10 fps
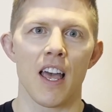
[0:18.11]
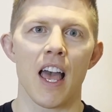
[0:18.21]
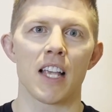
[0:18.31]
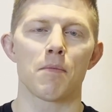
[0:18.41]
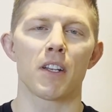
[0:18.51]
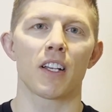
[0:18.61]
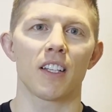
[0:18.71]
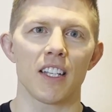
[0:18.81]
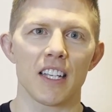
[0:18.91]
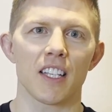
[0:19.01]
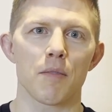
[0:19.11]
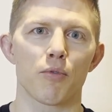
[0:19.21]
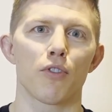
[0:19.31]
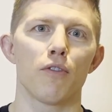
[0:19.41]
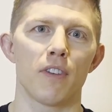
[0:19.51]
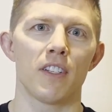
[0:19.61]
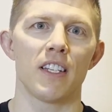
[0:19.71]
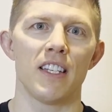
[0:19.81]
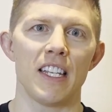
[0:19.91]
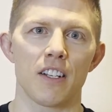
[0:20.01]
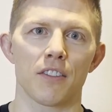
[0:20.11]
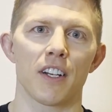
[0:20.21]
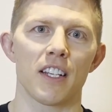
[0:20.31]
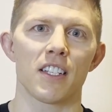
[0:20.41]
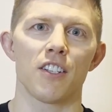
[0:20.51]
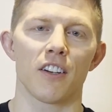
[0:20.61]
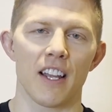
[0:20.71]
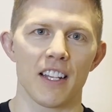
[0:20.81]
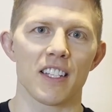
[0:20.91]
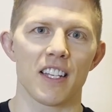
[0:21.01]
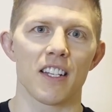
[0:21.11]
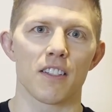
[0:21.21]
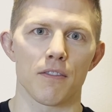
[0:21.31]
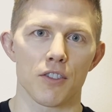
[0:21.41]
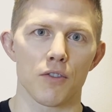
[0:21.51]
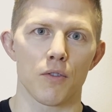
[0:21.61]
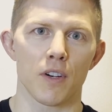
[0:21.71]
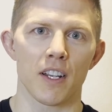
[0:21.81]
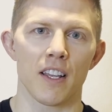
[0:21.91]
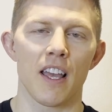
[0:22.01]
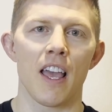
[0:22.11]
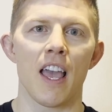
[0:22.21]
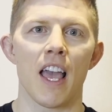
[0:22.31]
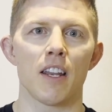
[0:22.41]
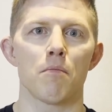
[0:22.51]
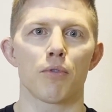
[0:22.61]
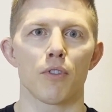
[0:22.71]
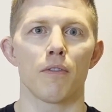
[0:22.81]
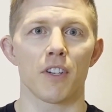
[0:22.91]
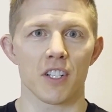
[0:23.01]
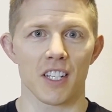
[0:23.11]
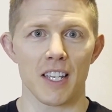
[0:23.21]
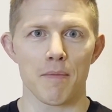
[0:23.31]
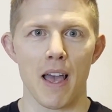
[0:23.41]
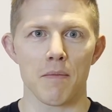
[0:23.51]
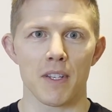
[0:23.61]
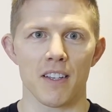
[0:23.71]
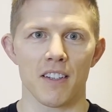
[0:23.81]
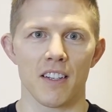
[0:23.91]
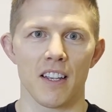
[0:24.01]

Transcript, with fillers: has been clinically proven to decrease your incidence of snoring and improve your sleep apnea?